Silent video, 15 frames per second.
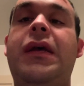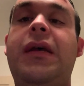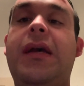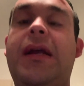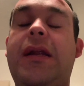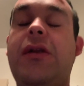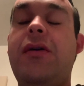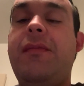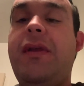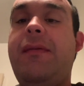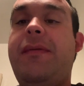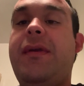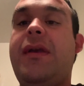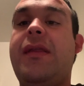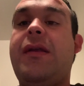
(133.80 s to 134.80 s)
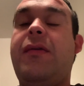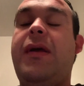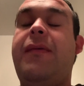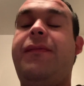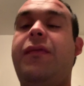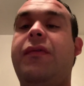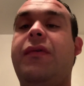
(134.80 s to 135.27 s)
And I know maybe it's because I don't
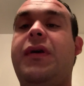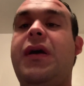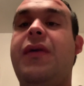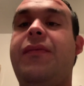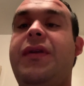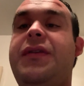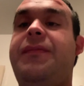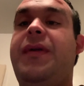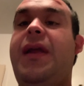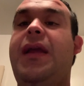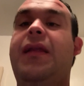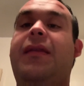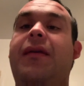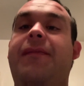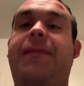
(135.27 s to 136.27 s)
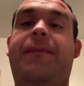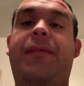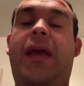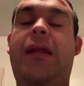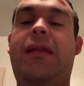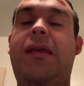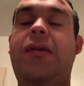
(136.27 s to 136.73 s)
have full coverage, but hey, it's an
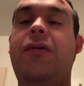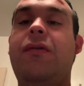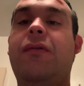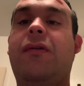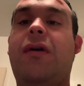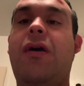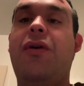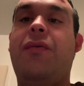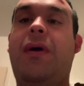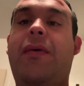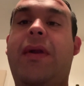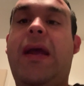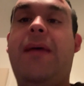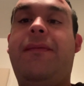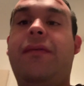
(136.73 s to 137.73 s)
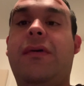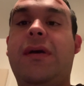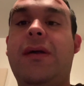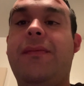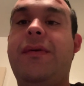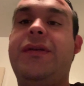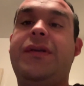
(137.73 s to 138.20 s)
18 year old car. Why would I have full
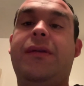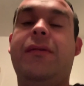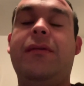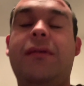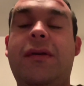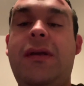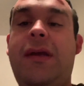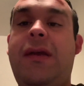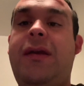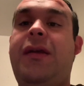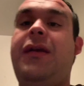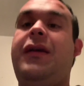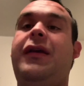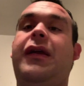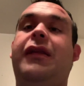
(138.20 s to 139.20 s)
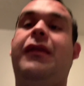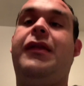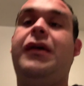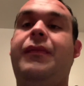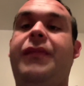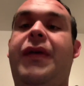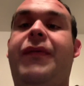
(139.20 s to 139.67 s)
coverage? You know, it's
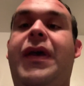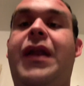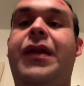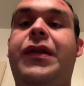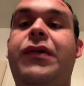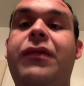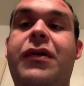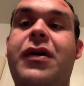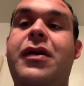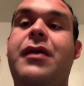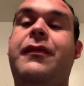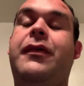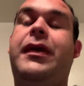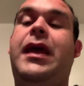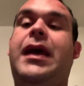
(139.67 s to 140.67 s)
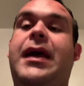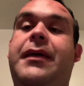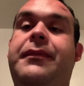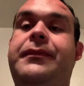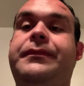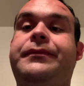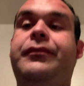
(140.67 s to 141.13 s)
dumb. If I had a new car, well, yeah.
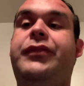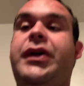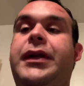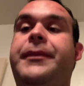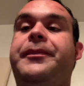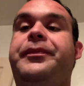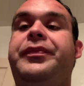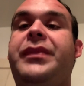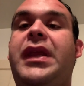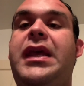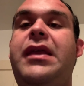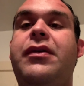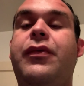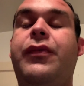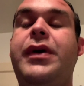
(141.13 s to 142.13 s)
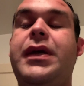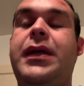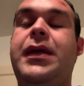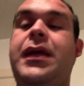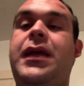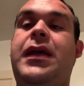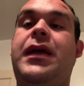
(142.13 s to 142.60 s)
But either
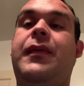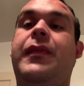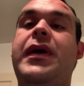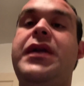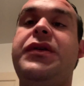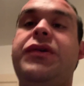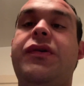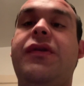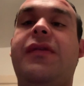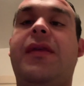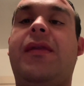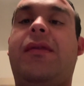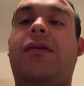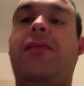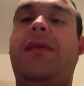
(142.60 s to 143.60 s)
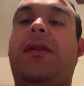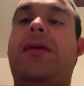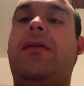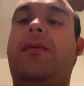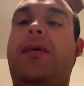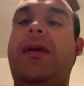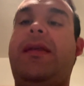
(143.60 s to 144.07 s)
way, my insurance just threw me to
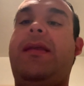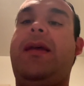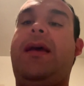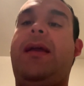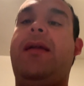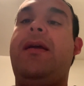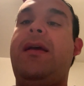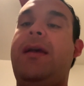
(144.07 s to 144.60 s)
the west side.